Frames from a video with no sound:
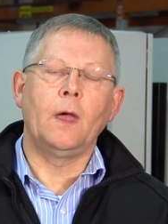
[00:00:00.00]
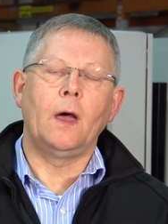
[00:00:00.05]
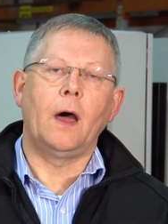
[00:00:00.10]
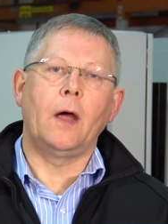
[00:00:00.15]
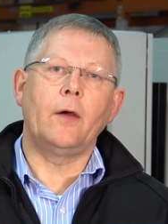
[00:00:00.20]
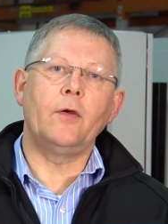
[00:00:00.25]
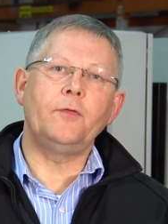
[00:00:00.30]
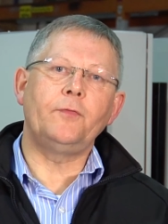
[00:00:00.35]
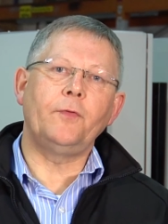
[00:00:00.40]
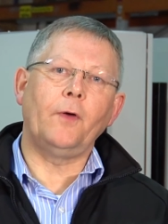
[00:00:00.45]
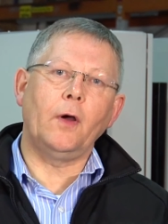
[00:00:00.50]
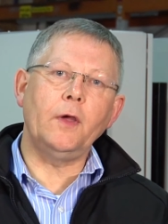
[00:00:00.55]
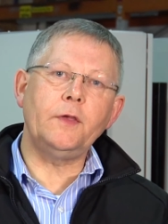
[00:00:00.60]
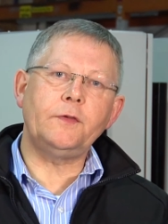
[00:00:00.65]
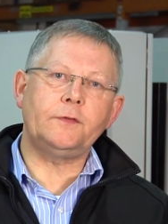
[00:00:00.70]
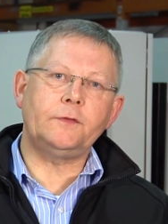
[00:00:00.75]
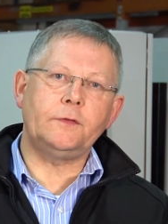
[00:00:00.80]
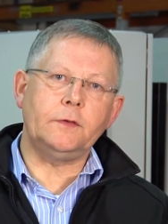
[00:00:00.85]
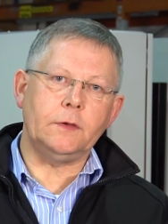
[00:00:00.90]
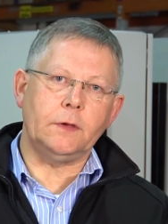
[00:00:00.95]
Our
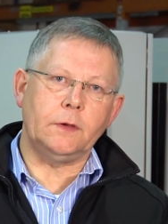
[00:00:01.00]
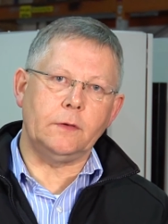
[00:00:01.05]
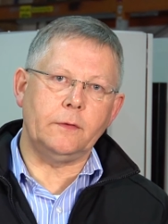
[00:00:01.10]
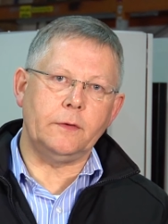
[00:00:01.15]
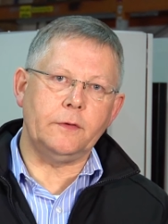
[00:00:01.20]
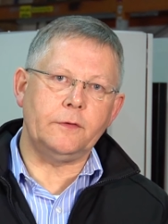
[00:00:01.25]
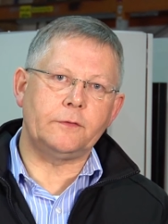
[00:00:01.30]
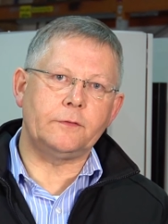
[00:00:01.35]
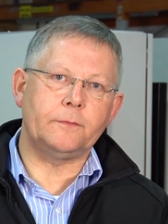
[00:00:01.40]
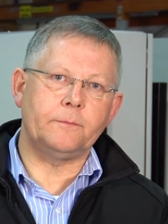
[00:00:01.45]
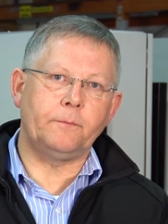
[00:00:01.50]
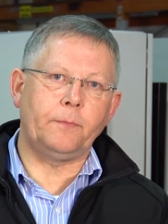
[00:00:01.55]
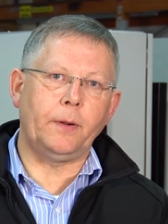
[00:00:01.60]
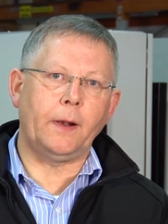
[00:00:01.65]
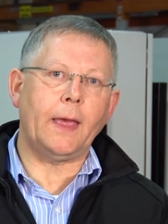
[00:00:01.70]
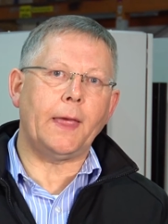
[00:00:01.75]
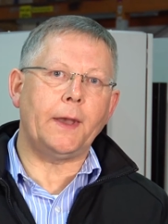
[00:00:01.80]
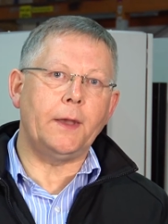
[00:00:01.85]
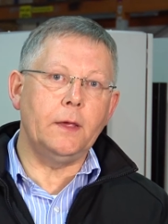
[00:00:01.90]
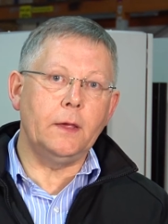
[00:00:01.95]
advice to you is
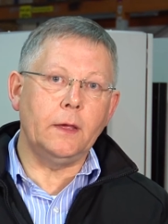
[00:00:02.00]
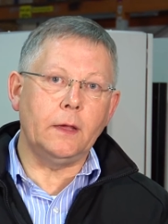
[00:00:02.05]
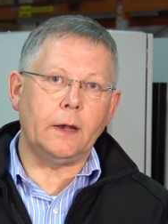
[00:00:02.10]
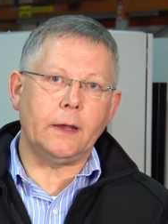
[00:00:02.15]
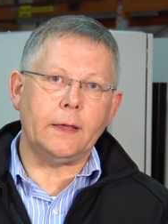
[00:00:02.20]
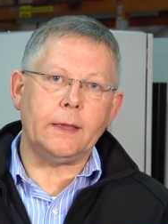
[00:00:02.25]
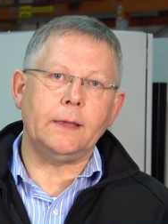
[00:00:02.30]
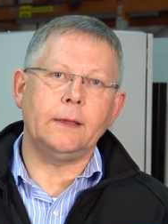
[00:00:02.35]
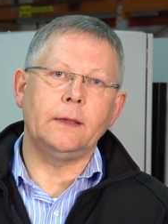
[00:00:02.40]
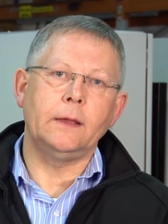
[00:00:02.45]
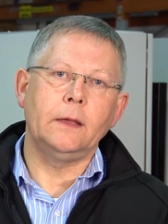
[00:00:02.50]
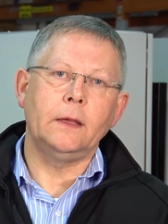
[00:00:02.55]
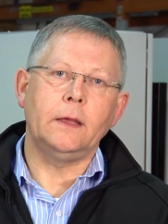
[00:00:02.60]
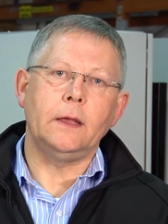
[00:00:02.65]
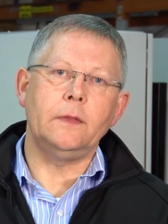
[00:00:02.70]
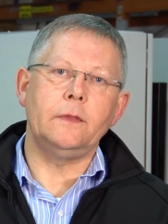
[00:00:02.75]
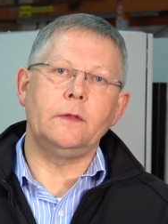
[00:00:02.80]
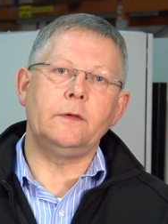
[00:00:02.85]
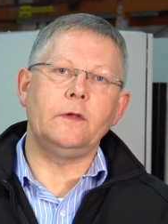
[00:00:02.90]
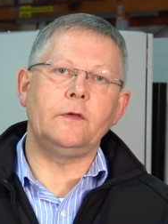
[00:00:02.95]
plan early
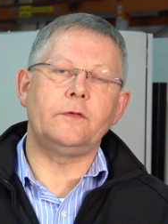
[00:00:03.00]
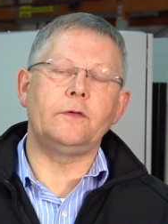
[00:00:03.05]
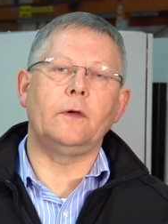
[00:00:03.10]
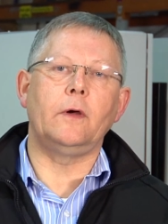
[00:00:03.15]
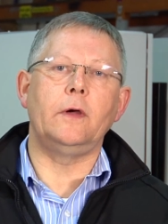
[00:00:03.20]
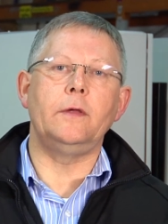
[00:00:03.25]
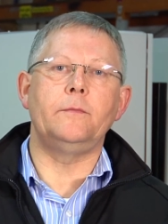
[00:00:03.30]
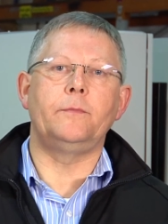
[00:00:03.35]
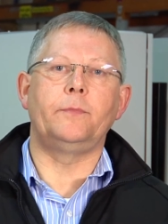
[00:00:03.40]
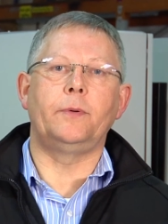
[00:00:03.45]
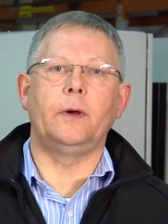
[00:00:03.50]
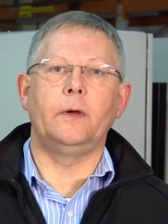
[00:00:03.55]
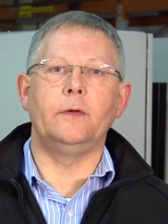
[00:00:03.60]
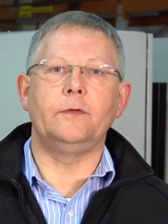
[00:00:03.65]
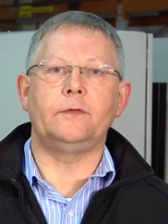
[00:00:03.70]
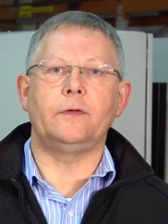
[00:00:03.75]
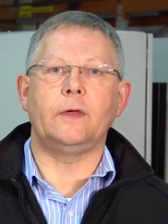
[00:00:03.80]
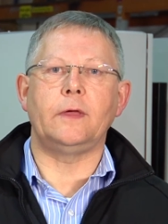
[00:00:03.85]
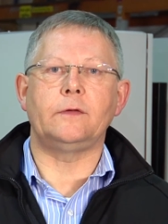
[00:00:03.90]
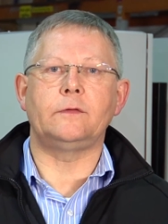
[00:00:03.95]
in the design
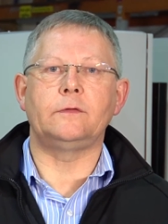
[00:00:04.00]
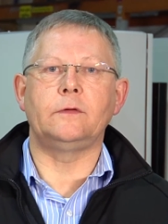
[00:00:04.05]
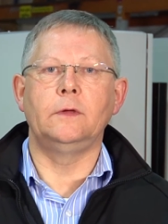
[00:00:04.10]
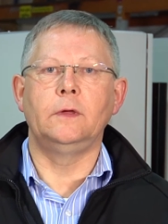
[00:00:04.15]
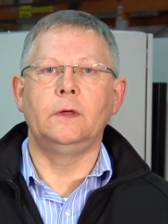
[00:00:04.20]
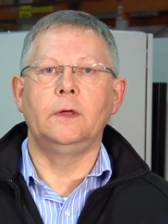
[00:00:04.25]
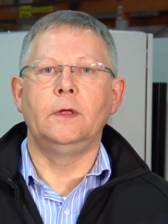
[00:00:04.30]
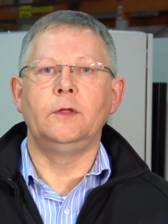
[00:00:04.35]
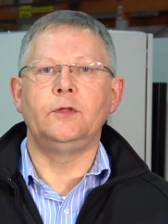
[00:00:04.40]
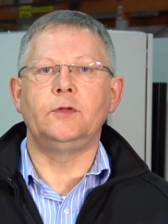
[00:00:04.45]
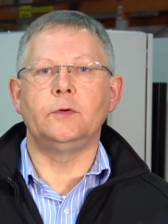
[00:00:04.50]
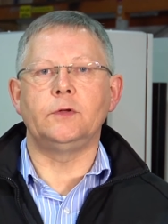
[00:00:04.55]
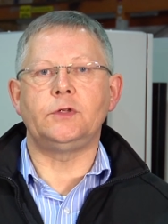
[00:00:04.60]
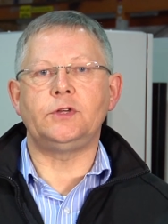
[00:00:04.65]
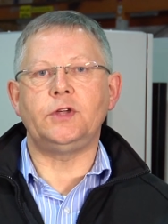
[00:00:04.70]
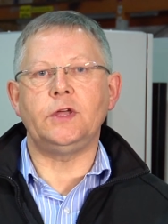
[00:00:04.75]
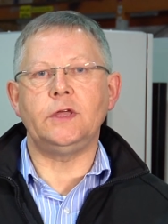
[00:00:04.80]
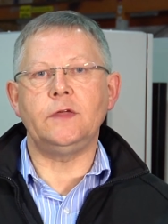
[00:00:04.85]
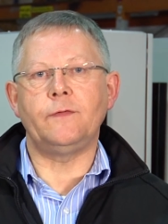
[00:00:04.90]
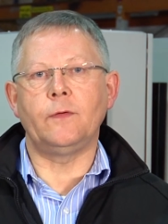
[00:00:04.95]
process to
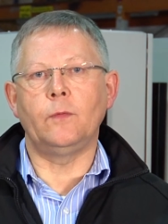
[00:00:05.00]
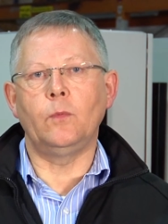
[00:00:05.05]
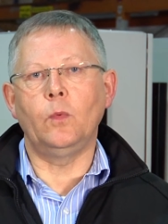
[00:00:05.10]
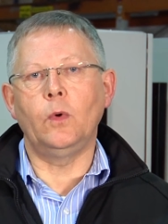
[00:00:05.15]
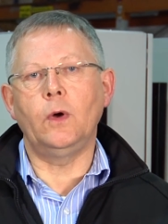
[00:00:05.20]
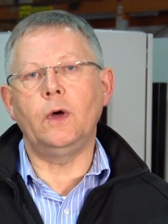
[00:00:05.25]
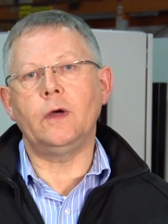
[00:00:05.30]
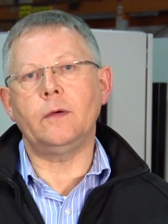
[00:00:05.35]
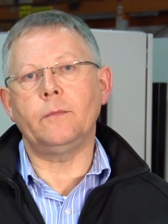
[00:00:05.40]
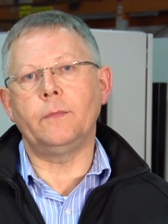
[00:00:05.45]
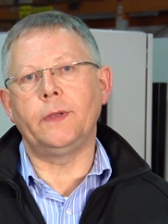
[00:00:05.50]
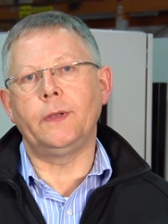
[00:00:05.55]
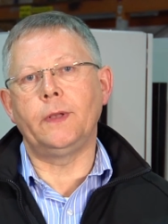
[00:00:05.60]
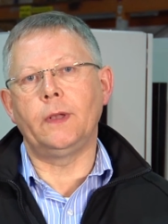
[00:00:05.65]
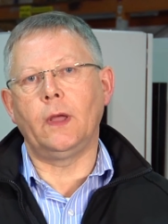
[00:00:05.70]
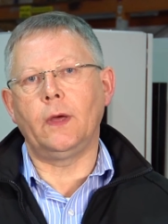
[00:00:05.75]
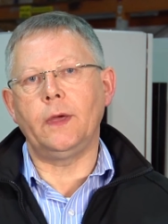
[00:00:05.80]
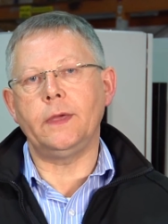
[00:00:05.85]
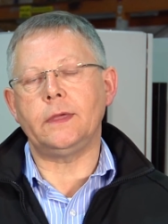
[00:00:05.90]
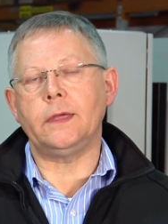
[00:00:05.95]
achieve a
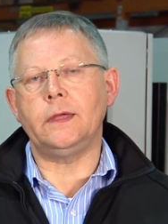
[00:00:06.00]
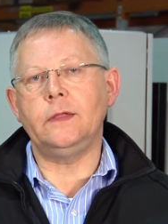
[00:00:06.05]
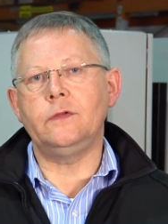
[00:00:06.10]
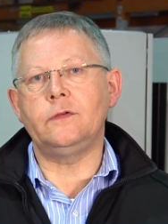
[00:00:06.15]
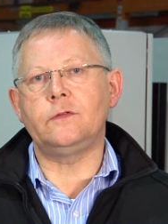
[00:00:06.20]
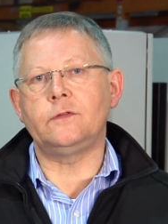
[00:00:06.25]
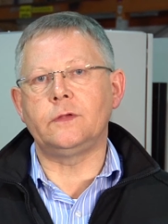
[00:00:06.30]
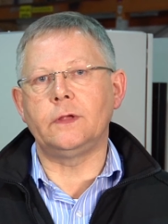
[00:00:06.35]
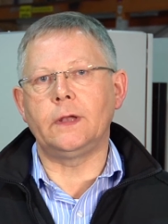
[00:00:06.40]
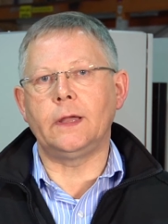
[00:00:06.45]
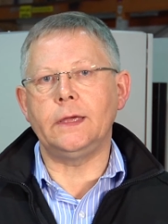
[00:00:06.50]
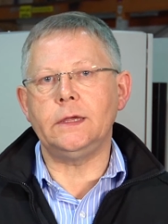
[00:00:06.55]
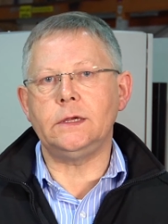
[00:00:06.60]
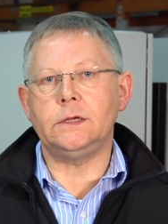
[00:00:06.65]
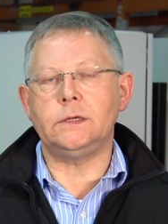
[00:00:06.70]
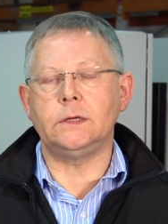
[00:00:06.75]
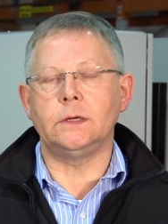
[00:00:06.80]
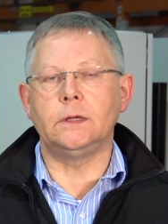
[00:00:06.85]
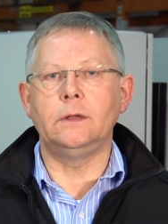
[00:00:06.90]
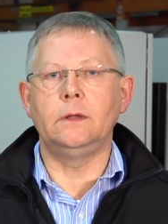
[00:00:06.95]
workmanlike
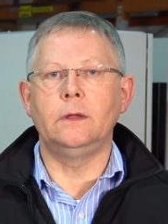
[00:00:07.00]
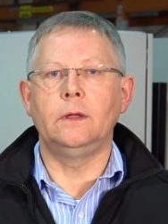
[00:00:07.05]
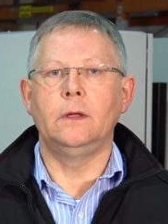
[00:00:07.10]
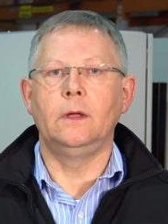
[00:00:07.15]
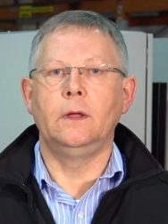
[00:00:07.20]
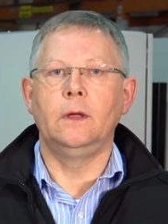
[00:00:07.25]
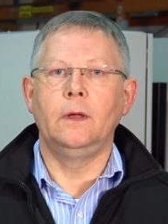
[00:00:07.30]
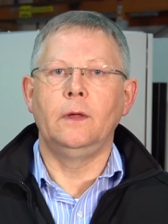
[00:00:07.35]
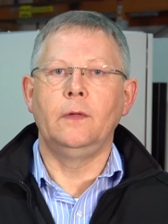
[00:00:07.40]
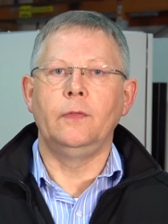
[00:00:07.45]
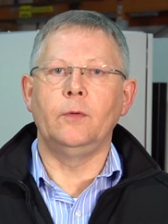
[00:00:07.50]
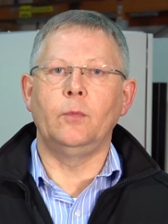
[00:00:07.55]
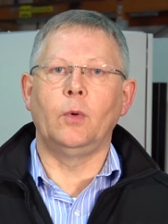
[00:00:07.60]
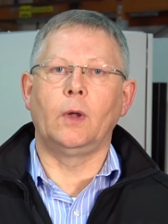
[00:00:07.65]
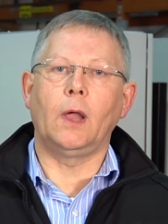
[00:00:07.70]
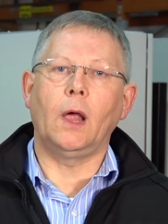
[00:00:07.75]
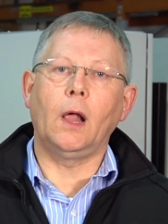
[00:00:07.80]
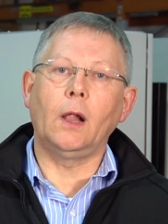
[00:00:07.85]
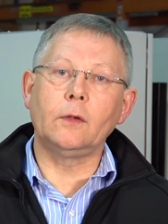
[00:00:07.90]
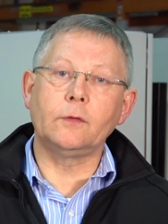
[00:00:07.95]
installation that
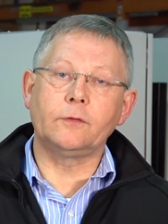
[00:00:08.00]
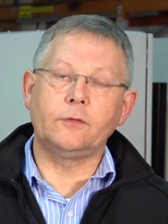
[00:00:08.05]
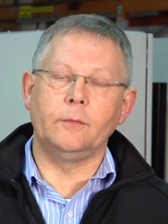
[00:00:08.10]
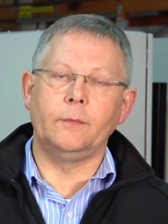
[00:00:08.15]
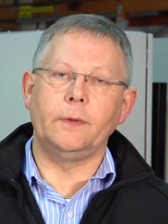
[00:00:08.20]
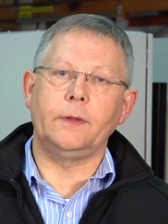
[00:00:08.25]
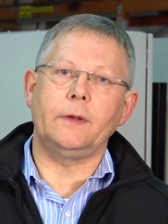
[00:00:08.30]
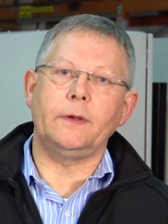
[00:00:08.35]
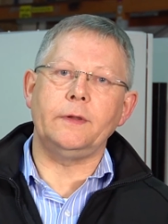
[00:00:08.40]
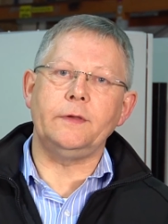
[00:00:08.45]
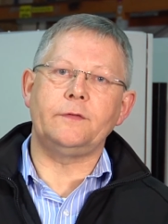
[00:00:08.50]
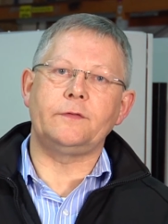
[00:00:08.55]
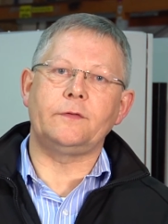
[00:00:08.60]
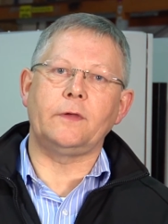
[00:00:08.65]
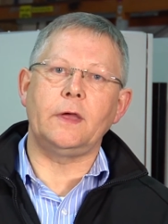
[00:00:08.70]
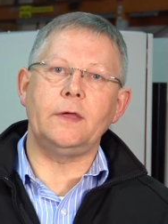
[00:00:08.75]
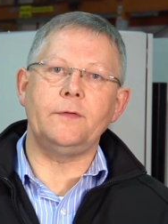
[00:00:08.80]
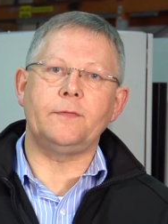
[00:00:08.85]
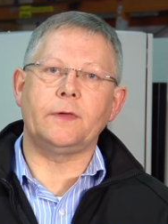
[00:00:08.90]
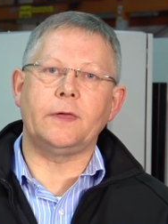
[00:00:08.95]
will ultimately
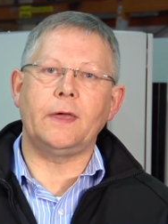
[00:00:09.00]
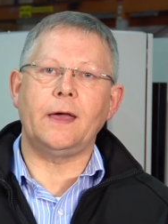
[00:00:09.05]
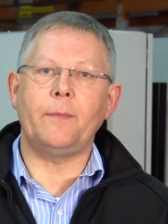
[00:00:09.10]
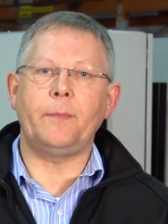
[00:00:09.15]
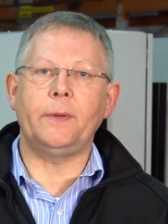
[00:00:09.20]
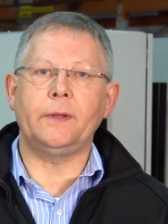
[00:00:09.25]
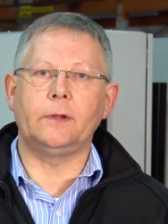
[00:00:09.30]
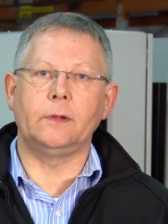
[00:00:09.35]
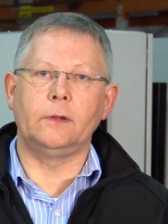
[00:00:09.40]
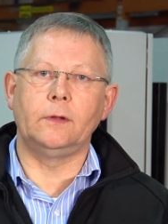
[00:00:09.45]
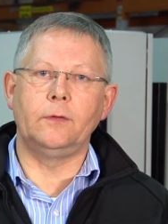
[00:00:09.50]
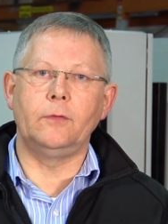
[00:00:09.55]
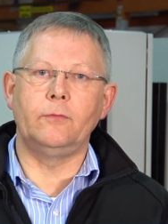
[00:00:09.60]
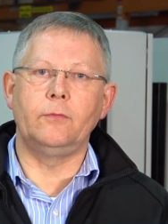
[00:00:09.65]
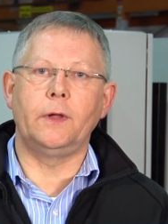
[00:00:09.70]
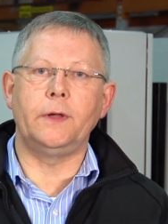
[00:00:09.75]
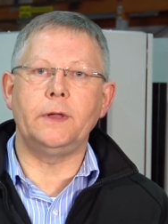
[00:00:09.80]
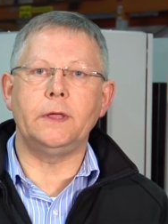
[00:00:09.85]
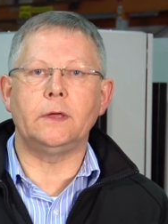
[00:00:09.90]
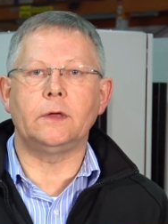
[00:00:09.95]
save capital and
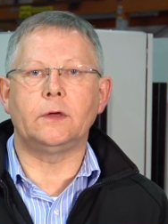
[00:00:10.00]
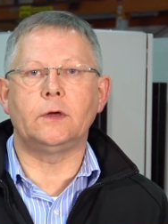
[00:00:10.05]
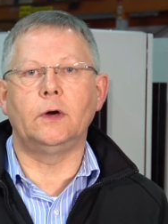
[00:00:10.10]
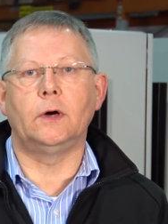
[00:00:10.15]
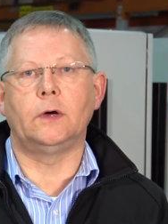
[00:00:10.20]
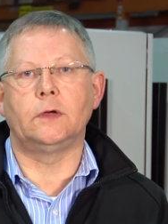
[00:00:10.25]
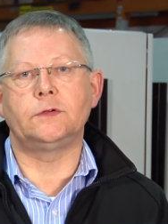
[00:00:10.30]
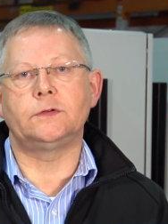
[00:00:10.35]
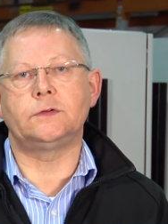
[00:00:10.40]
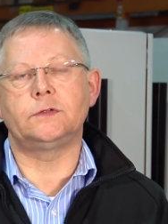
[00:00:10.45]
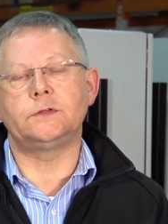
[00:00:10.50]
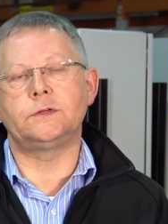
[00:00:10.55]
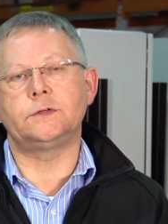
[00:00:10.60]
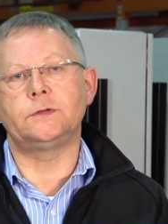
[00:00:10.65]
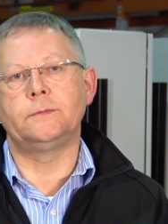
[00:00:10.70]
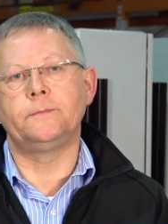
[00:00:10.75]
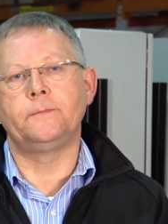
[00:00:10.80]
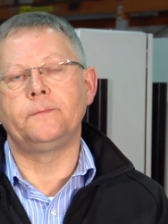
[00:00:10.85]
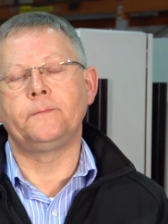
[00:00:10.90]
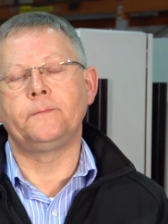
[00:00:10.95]
running costs.